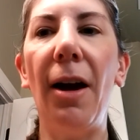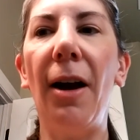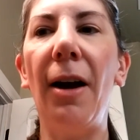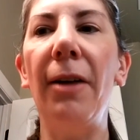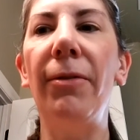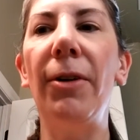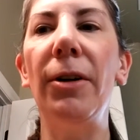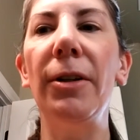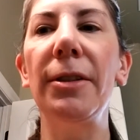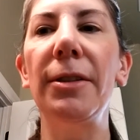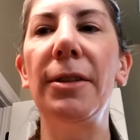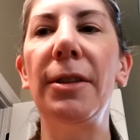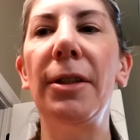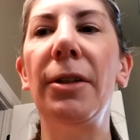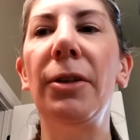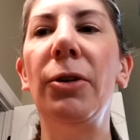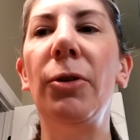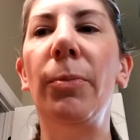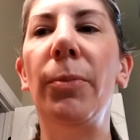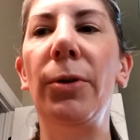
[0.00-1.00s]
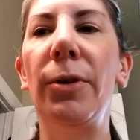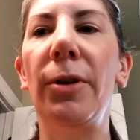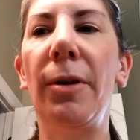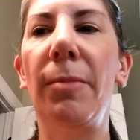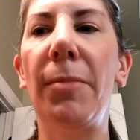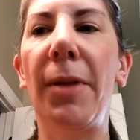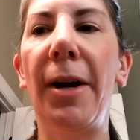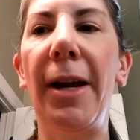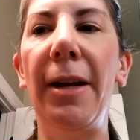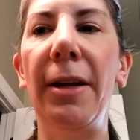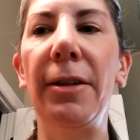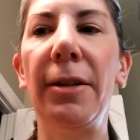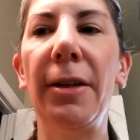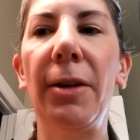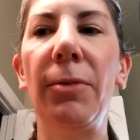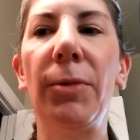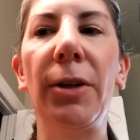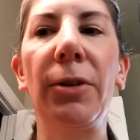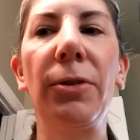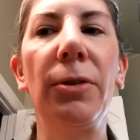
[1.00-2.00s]
I've also put on my
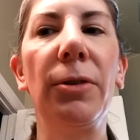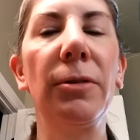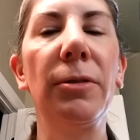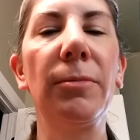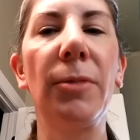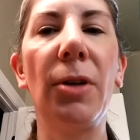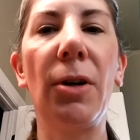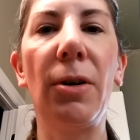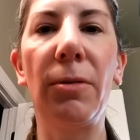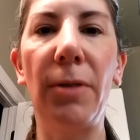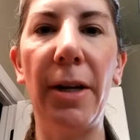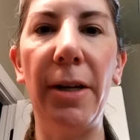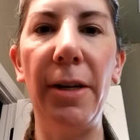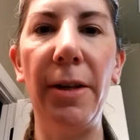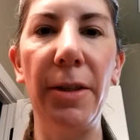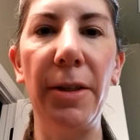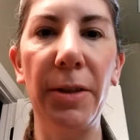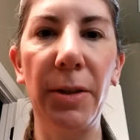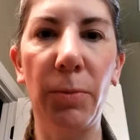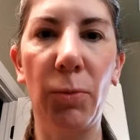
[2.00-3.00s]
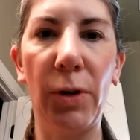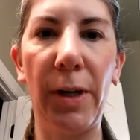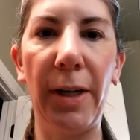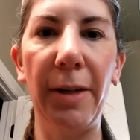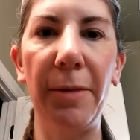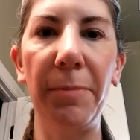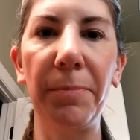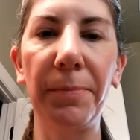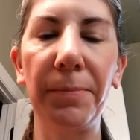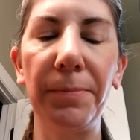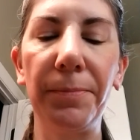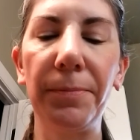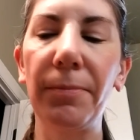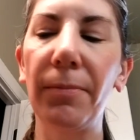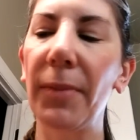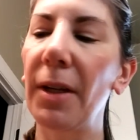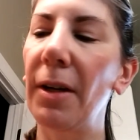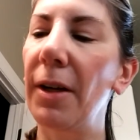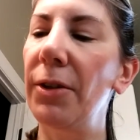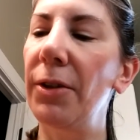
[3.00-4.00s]
anti-wrinkle already this morning.
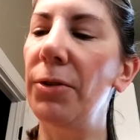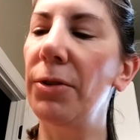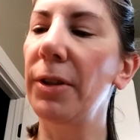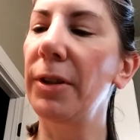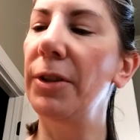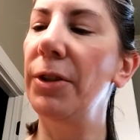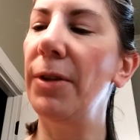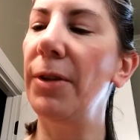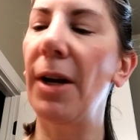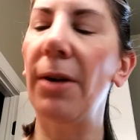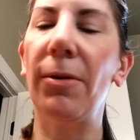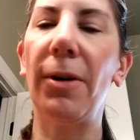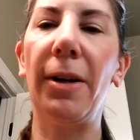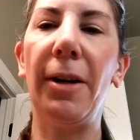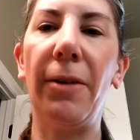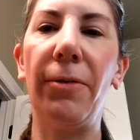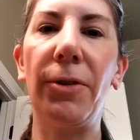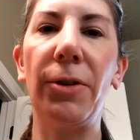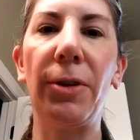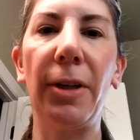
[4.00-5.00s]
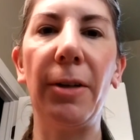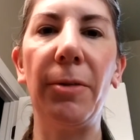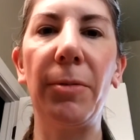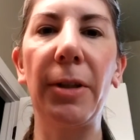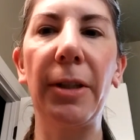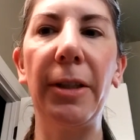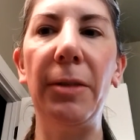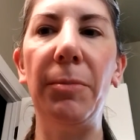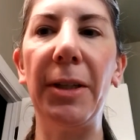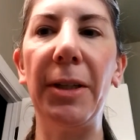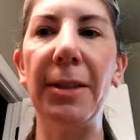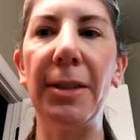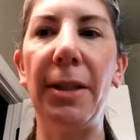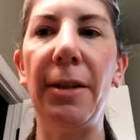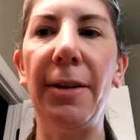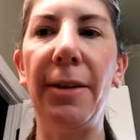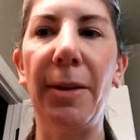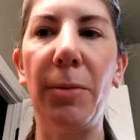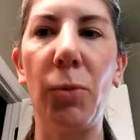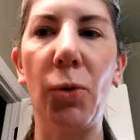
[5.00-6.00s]
I usually do that right after I clean my
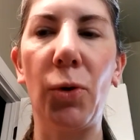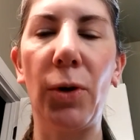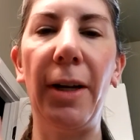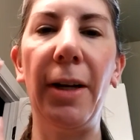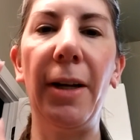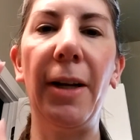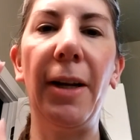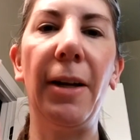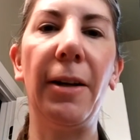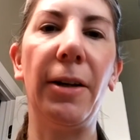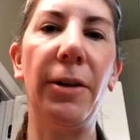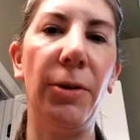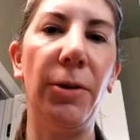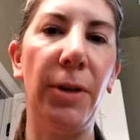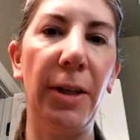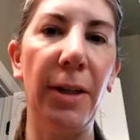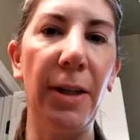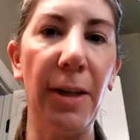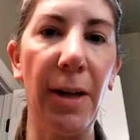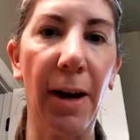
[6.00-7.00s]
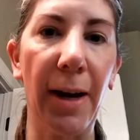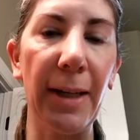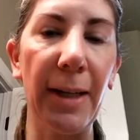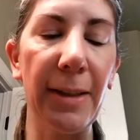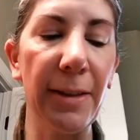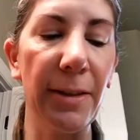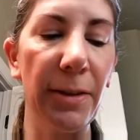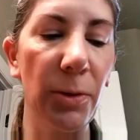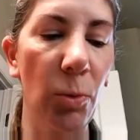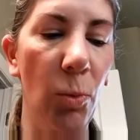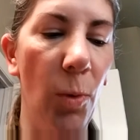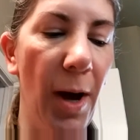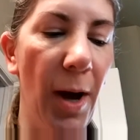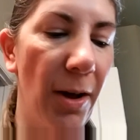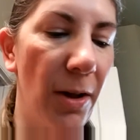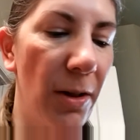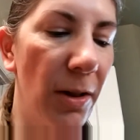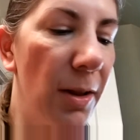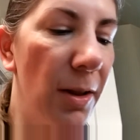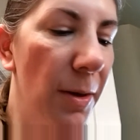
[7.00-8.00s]
skin in the morning, and I do it at night as
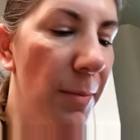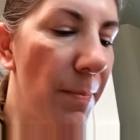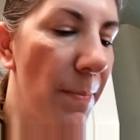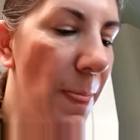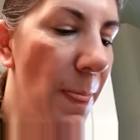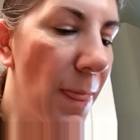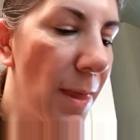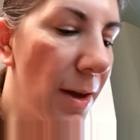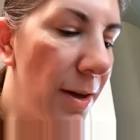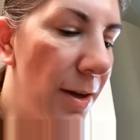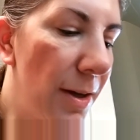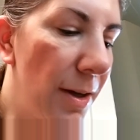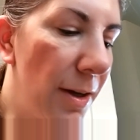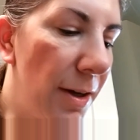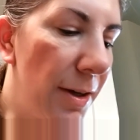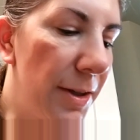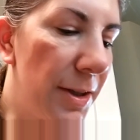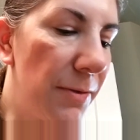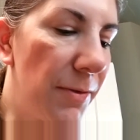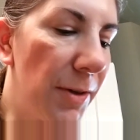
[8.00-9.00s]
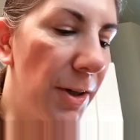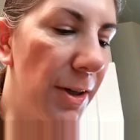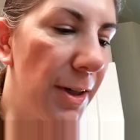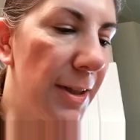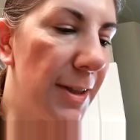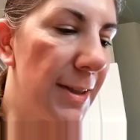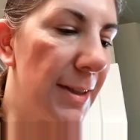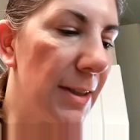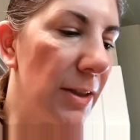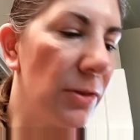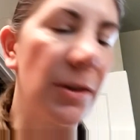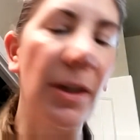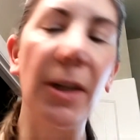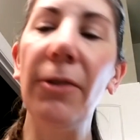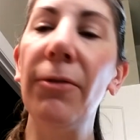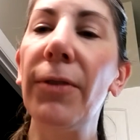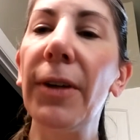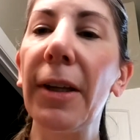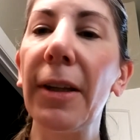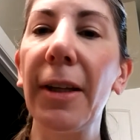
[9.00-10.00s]
well. It's very
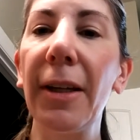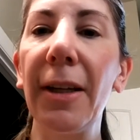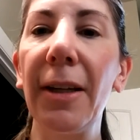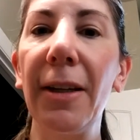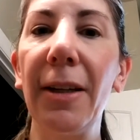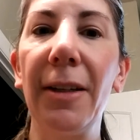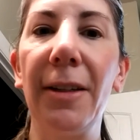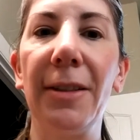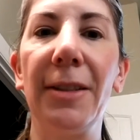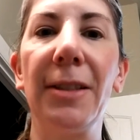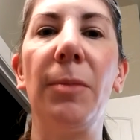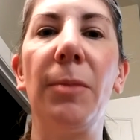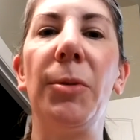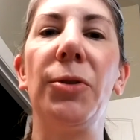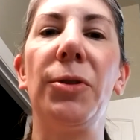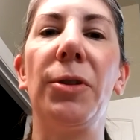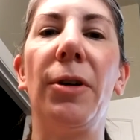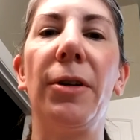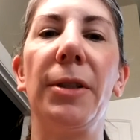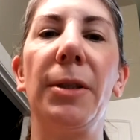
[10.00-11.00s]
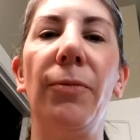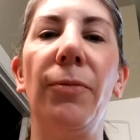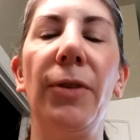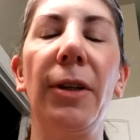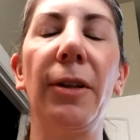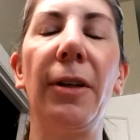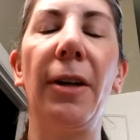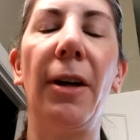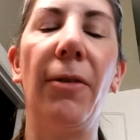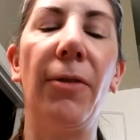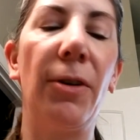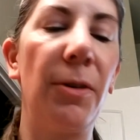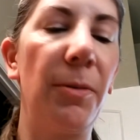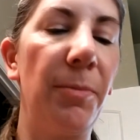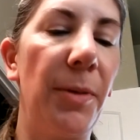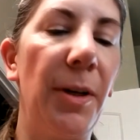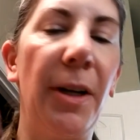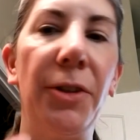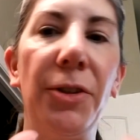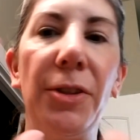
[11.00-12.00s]
silky feeling. It is the most awesome feeling ever,
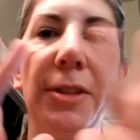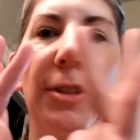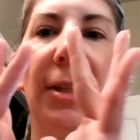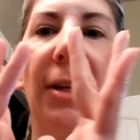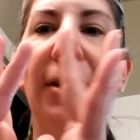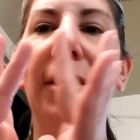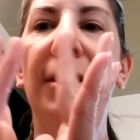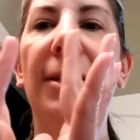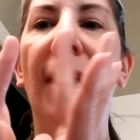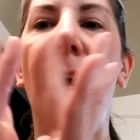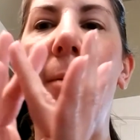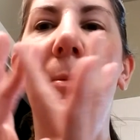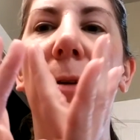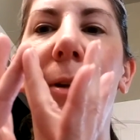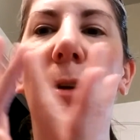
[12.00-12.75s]
but I just kind of dab